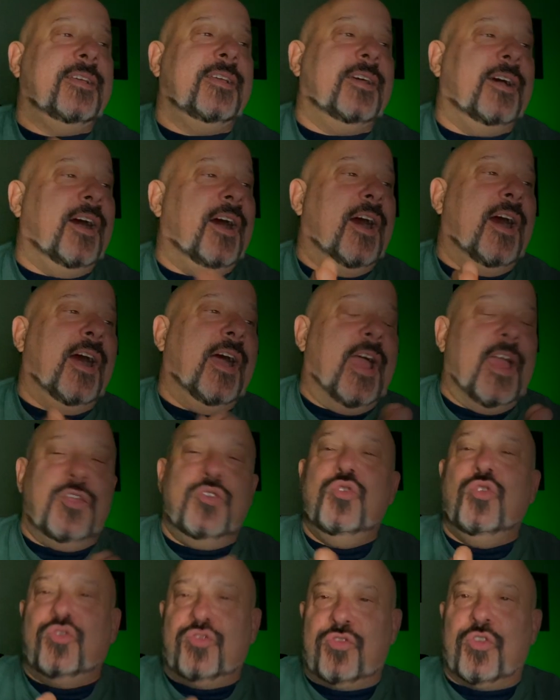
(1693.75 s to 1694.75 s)
And
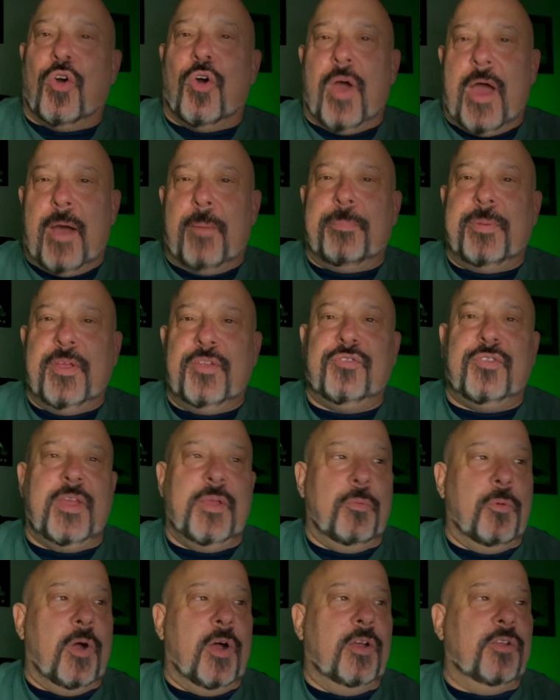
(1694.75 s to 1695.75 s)
you saw how pissed he
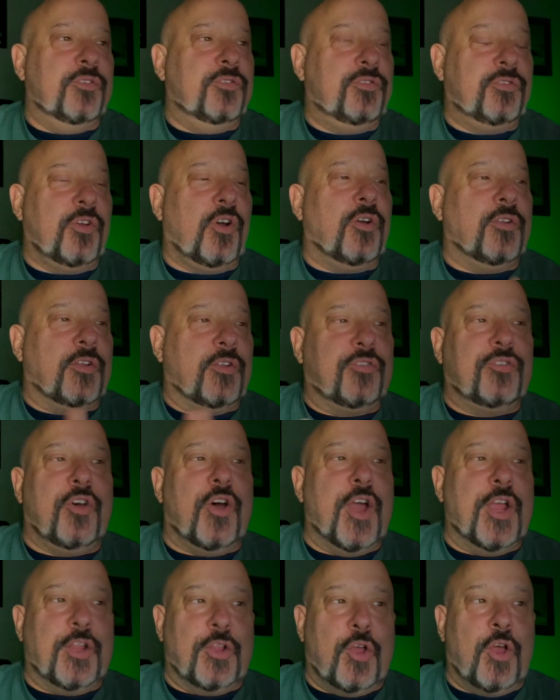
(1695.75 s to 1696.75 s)
was on the
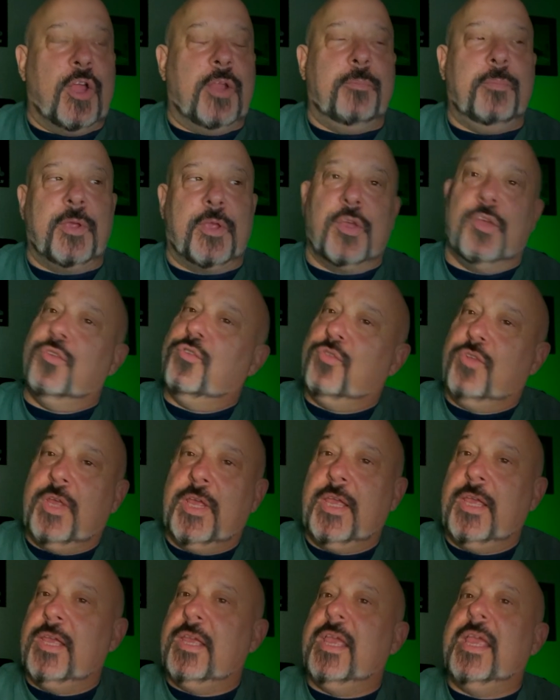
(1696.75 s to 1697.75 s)
sideline because
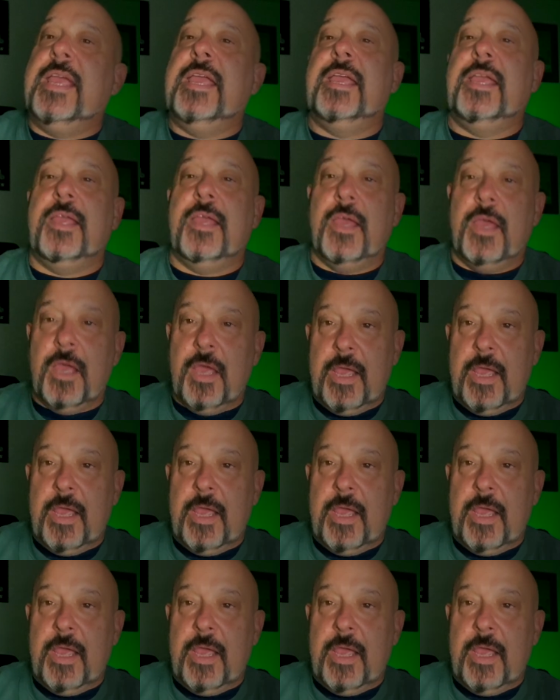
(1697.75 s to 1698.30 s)
he